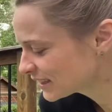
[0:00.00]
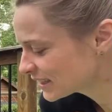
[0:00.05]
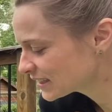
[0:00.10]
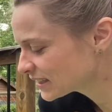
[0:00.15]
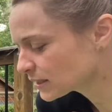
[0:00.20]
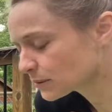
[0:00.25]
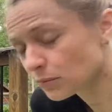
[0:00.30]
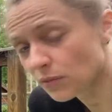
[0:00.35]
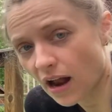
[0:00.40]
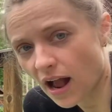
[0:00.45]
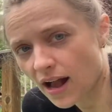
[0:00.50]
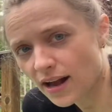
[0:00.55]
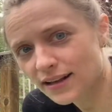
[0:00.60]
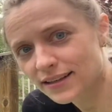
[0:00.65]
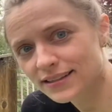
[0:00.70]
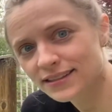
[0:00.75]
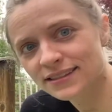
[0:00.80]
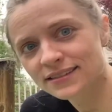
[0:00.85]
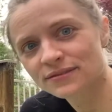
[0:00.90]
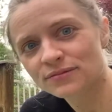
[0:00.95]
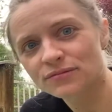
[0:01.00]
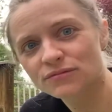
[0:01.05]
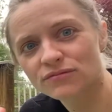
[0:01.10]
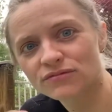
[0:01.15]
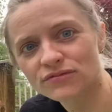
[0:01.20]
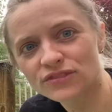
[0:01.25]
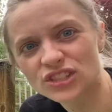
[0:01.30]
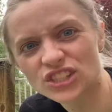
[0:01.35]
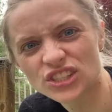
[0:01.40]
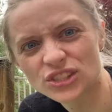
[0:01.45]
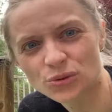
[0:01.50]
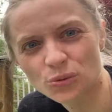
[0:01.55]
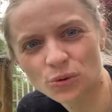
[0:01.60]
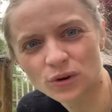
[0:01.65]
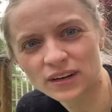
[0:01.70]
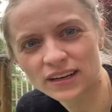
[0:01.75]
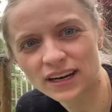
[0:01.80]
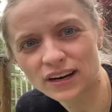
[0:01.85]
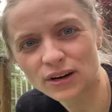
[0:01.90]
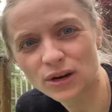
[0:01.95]
some rocks, just
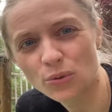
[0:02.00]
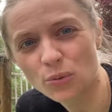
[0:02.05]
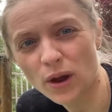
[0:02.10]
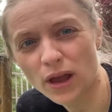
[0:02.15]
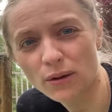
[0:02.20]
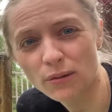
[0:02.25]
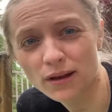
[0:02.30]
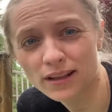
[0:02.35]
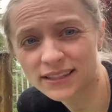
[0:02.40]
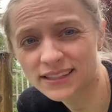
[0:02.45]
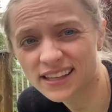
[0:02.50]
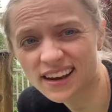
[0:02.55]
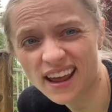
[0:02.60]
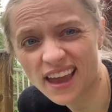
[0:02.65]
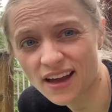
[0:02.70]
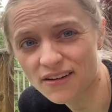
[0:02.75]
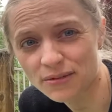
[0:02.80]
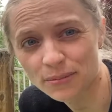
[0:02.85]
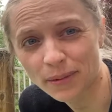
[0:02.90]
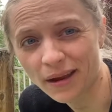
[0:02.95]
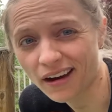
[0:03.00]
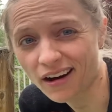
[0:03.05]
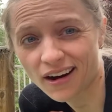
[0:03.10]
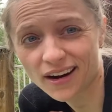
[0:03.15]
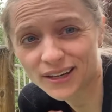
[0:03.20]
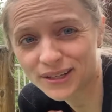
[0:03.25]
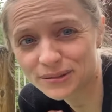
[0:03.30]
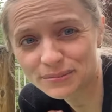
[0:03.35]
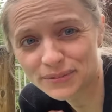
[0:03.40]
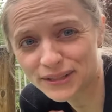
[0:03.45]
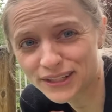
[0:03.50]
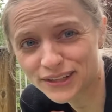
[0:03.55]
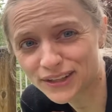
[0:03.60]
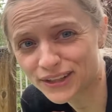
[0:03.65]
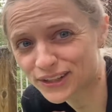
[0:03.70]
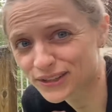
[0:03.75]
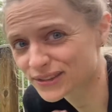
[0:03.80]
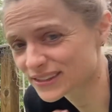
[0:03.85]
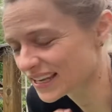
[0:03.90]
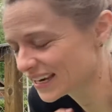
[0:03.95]
ordinary white ones that I have in my garden, but you could
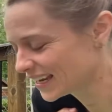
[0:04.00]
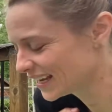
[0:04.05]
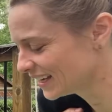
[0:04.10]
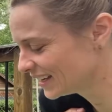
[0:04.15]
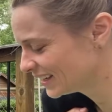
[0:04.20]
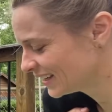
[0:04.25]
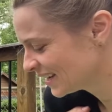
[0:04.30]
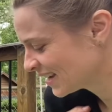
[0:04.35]
use any.